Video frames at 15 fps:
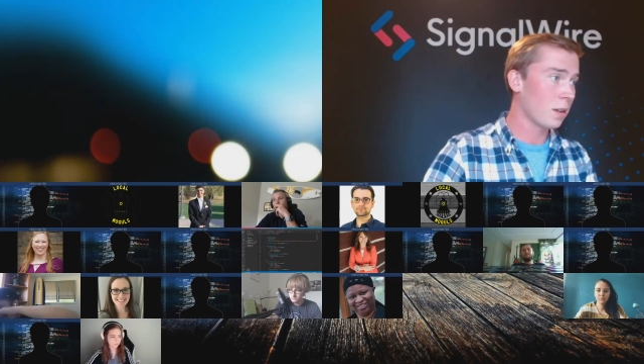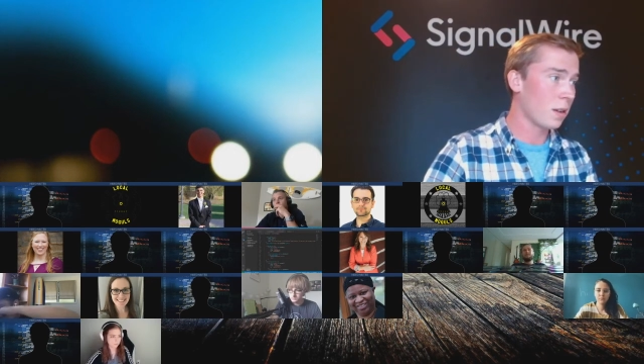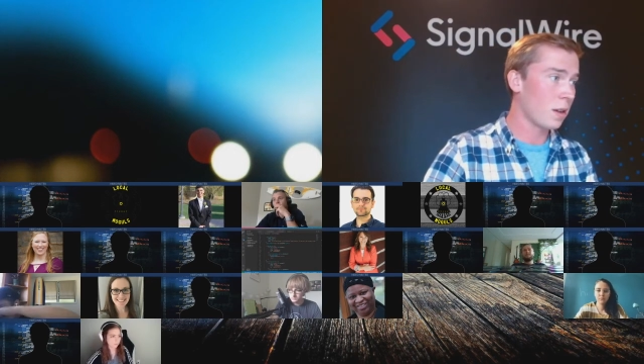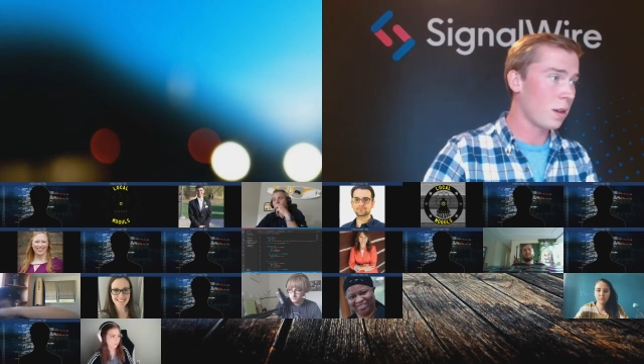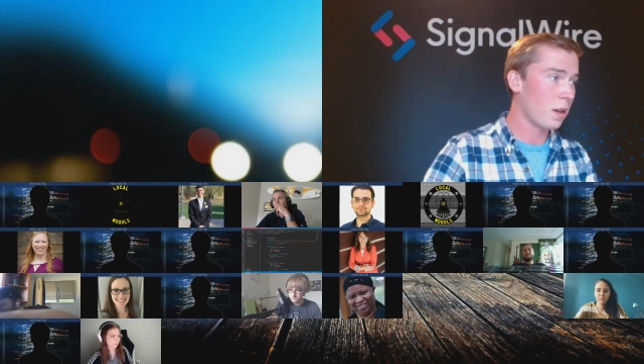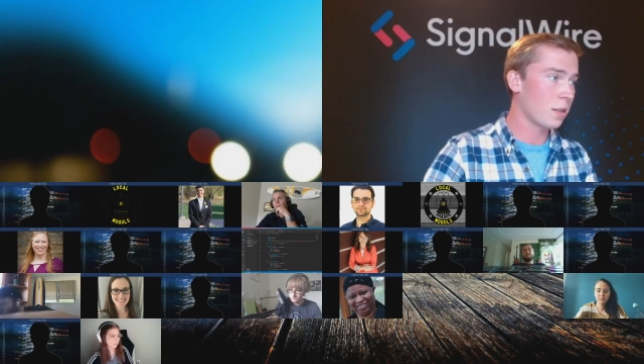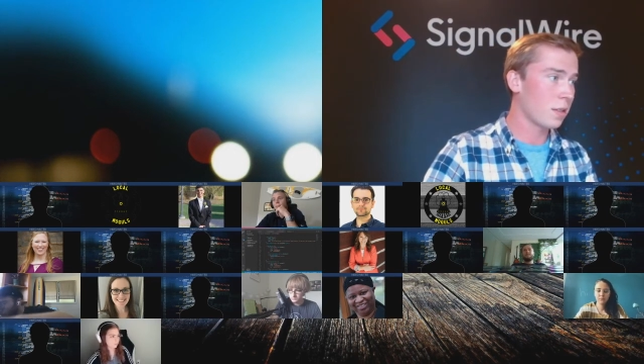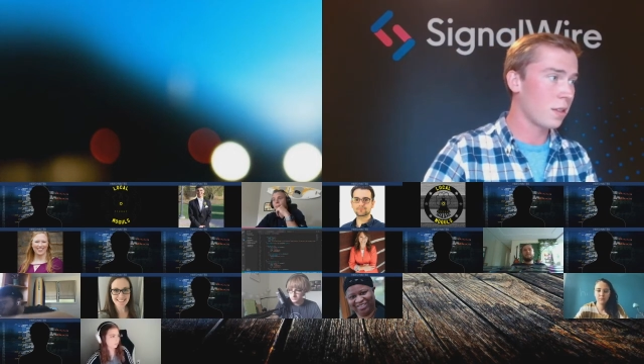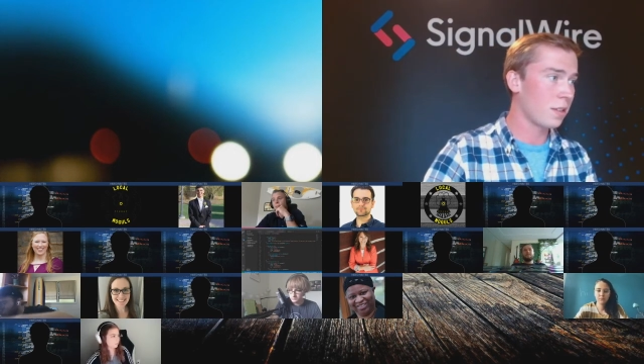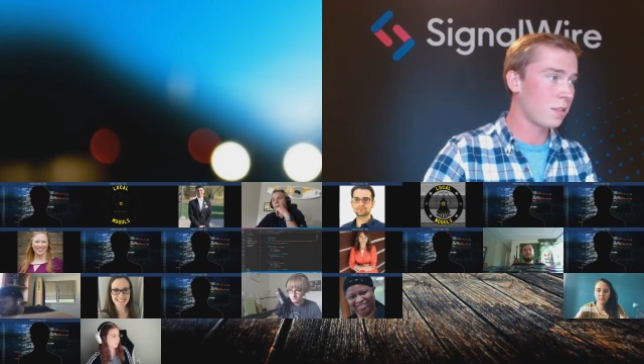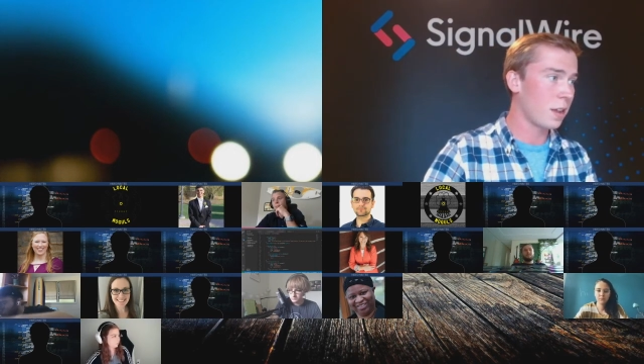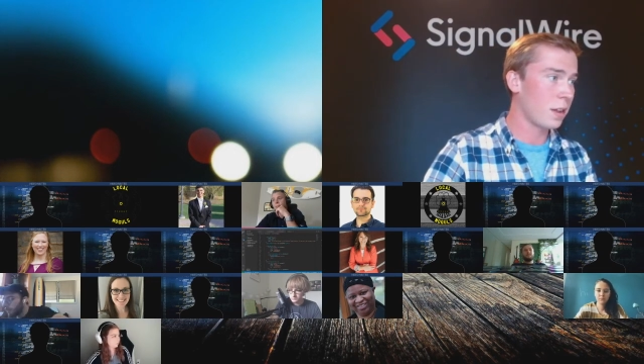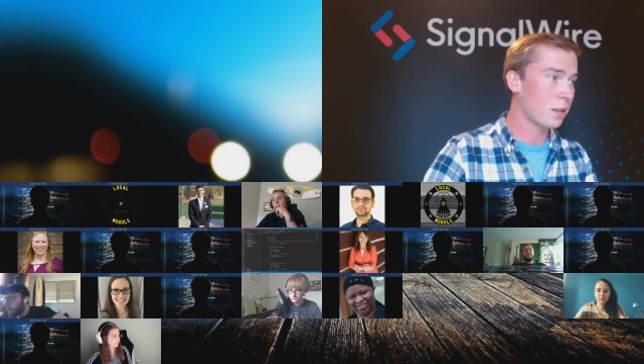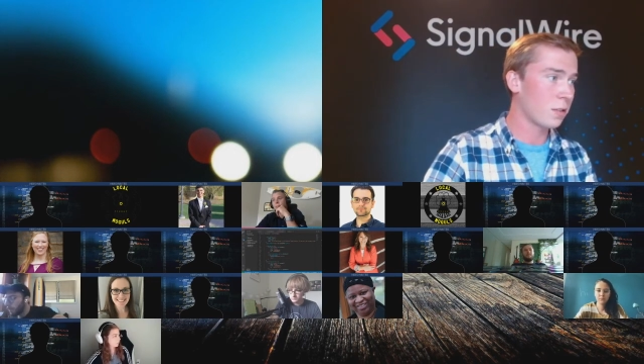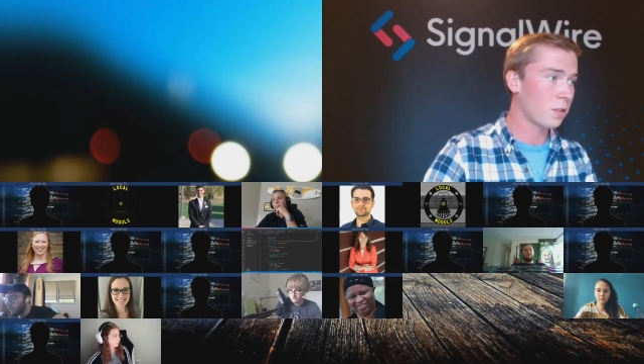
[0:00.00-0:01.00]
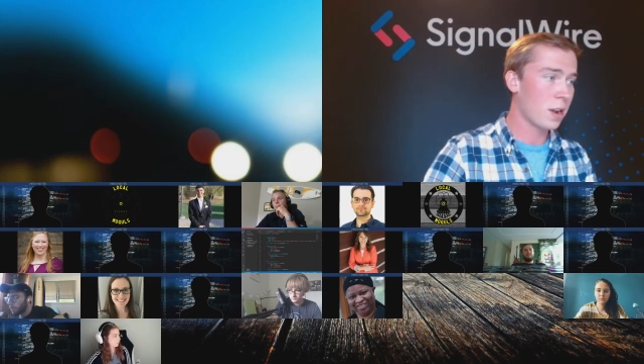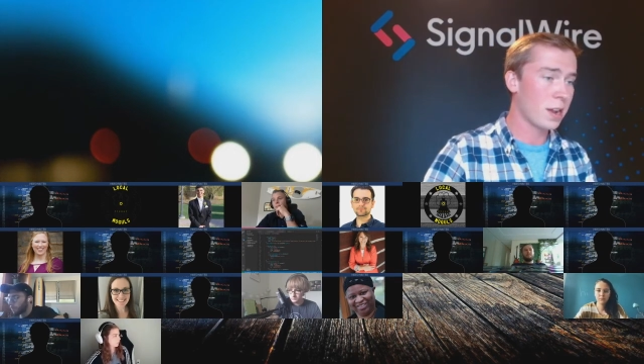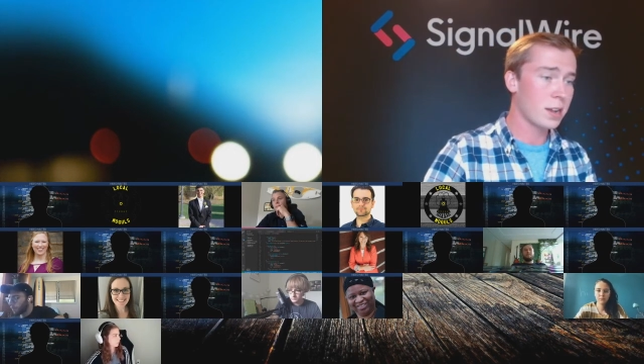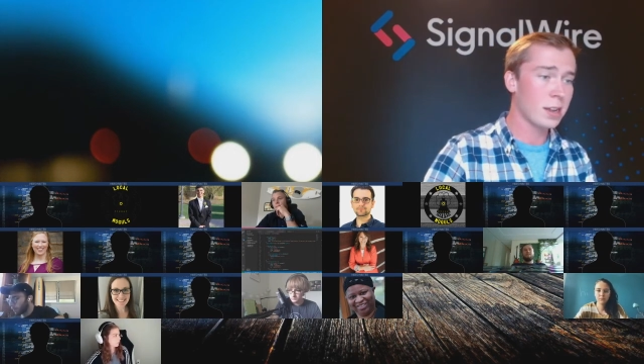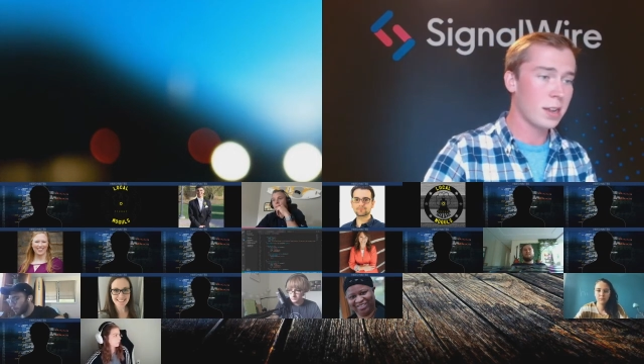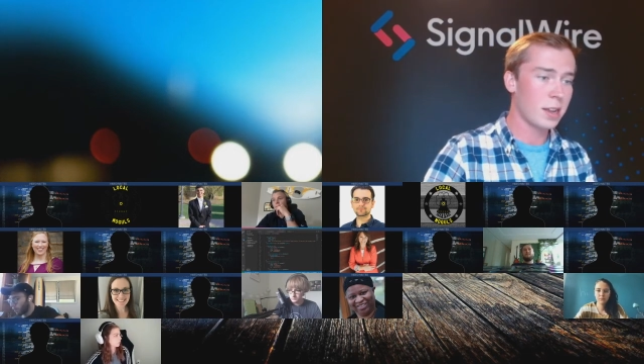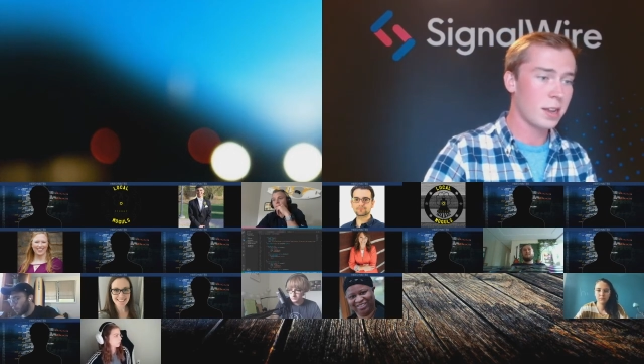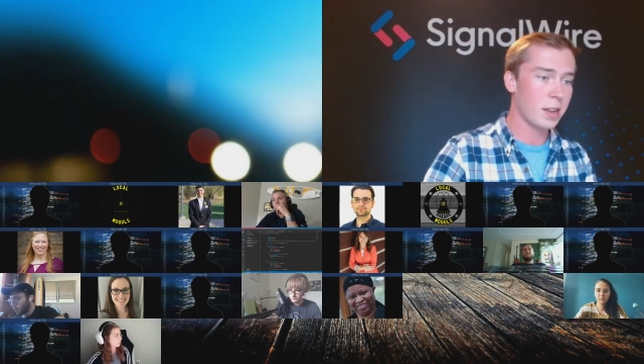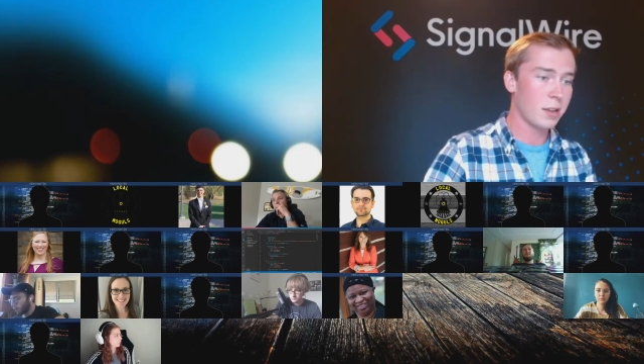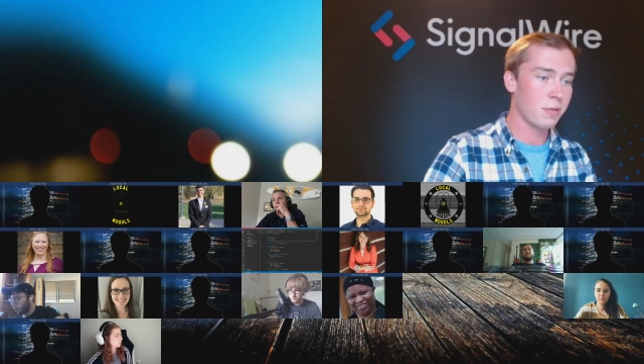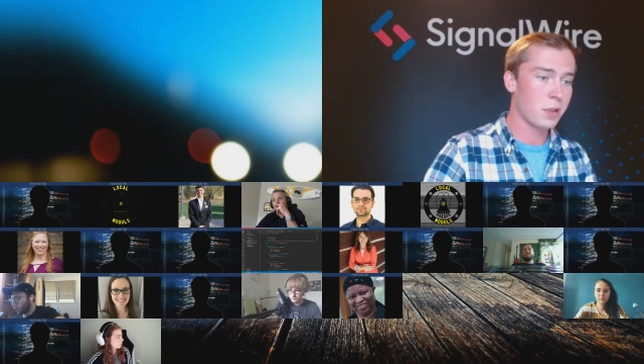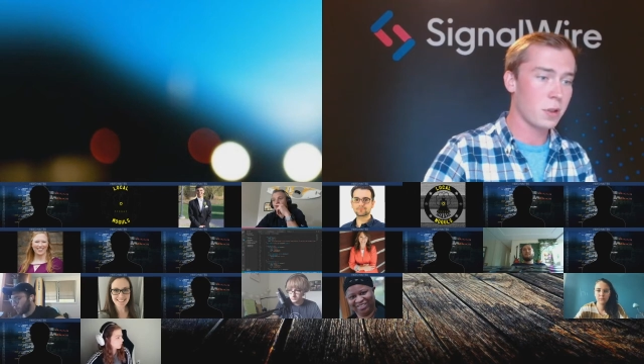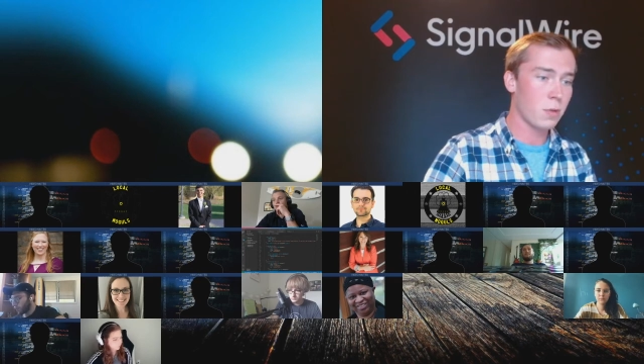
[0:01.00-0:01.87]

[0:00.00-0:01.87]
on this end, Greg, if you